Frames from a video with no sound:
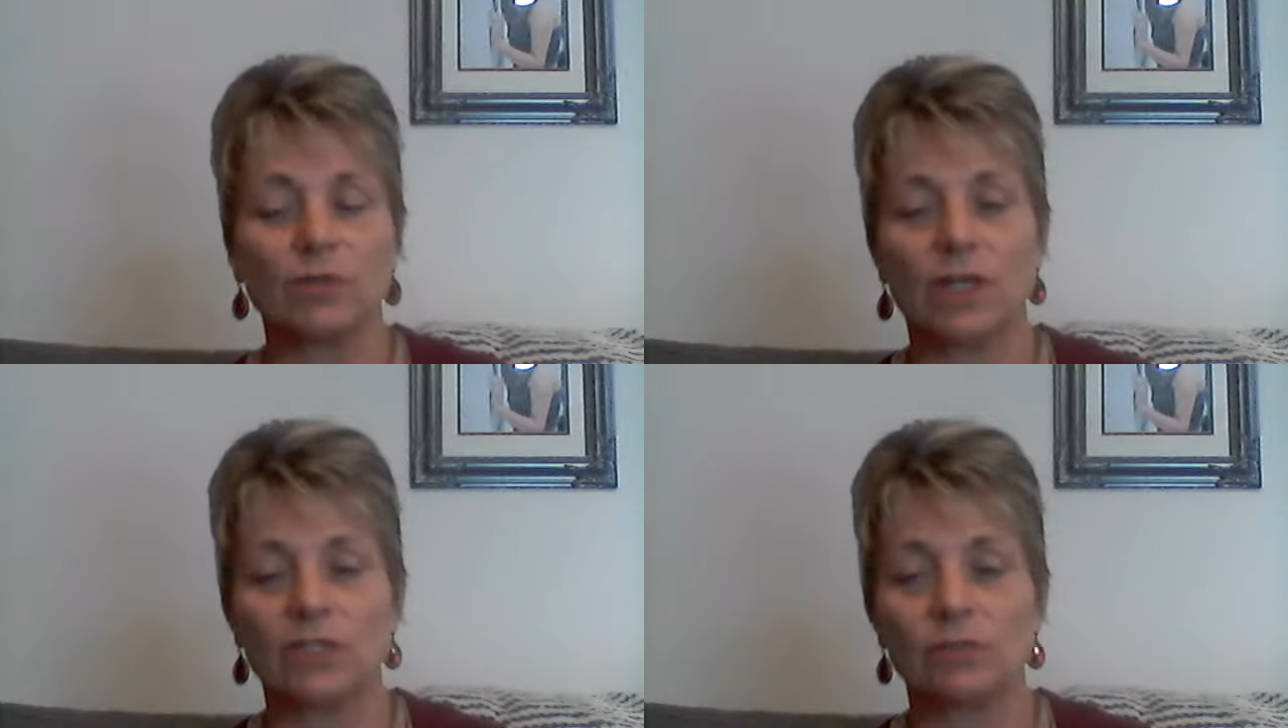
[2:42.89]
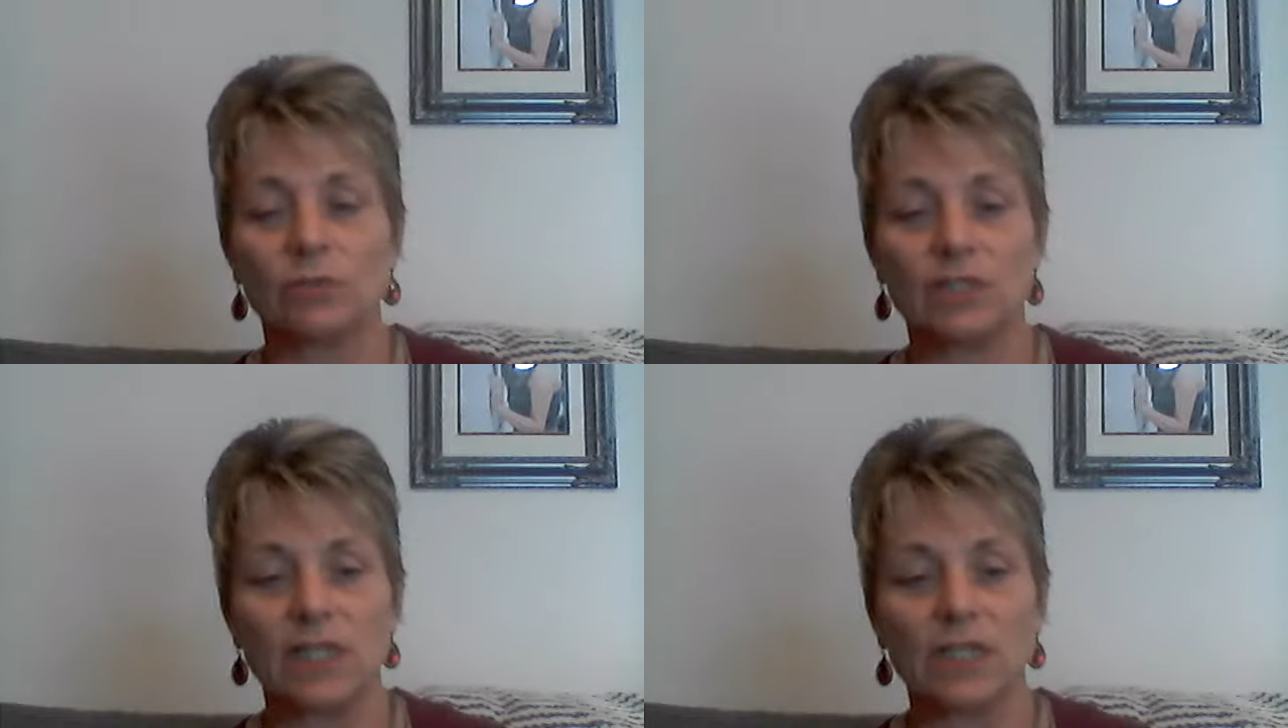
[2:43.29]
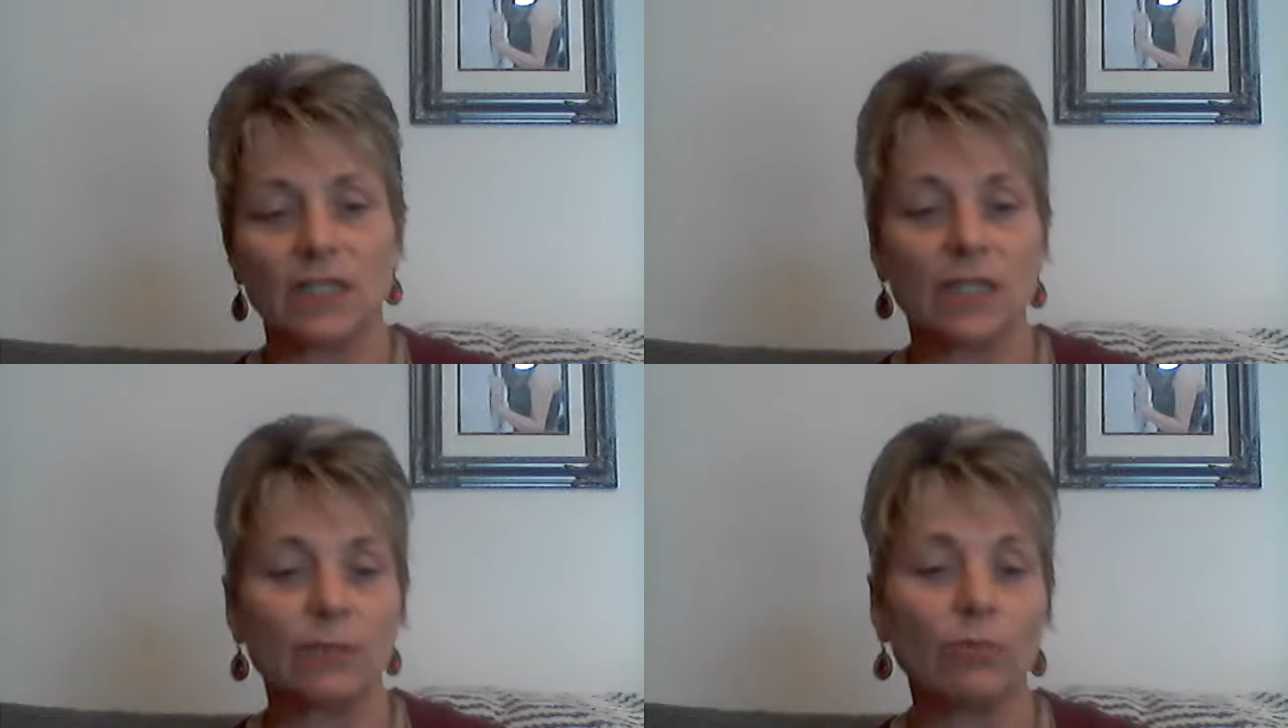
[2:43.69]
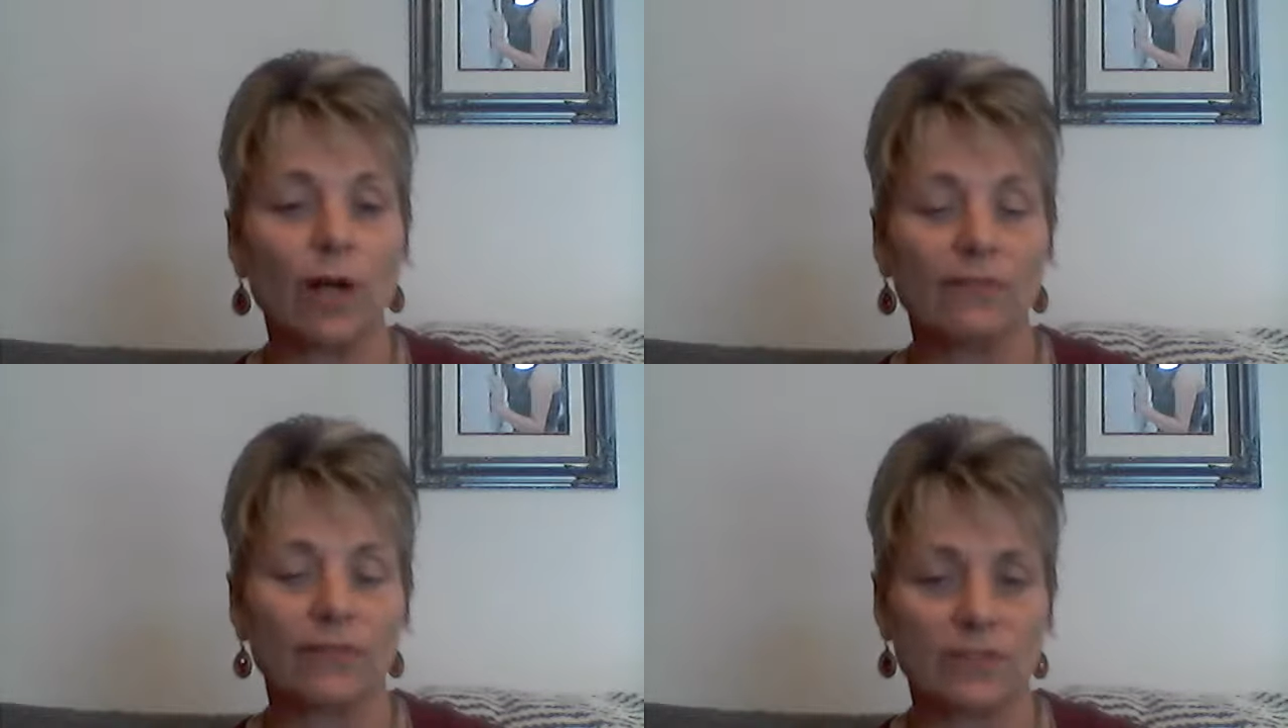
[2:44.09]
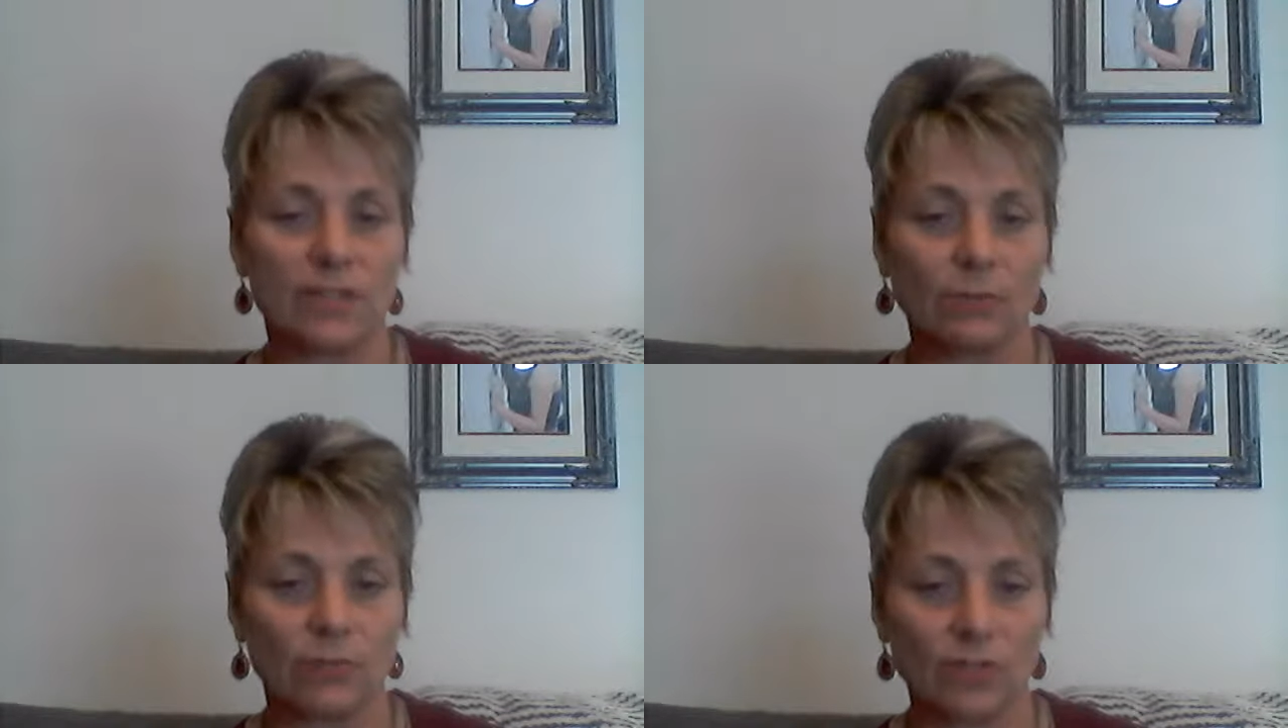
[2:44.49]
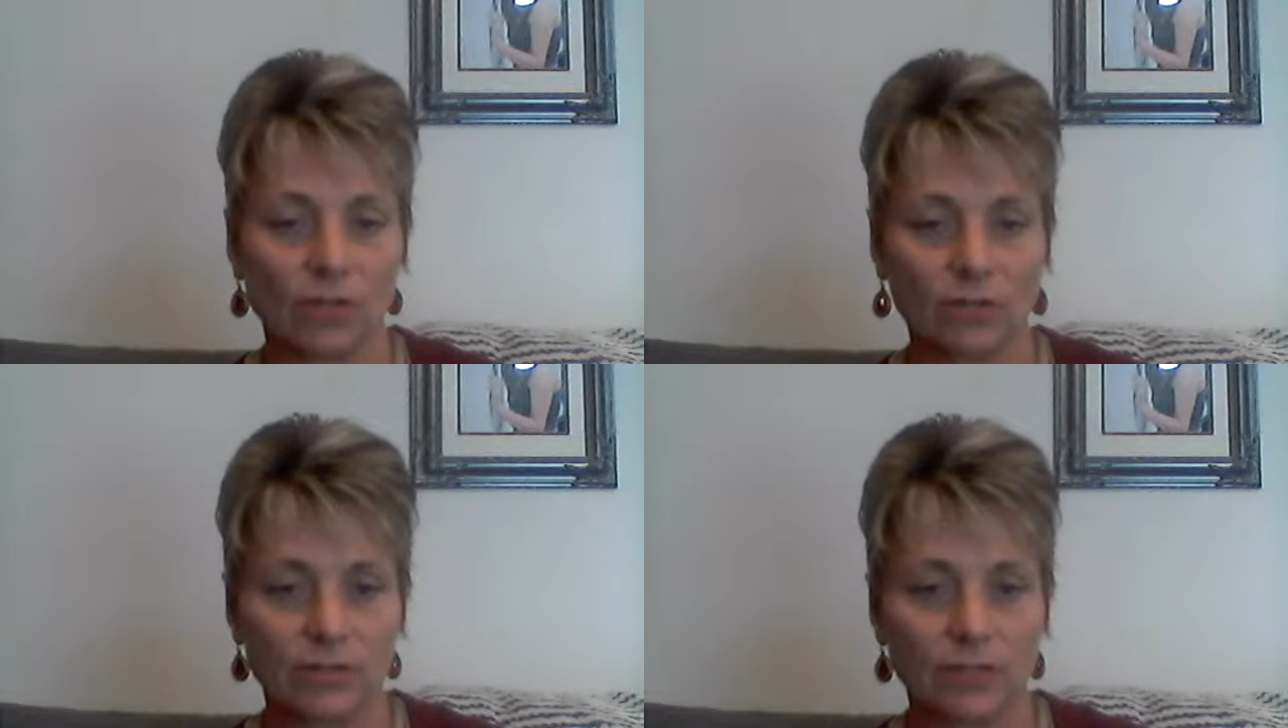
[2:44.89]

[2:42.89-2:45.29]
and to retain any profits that result.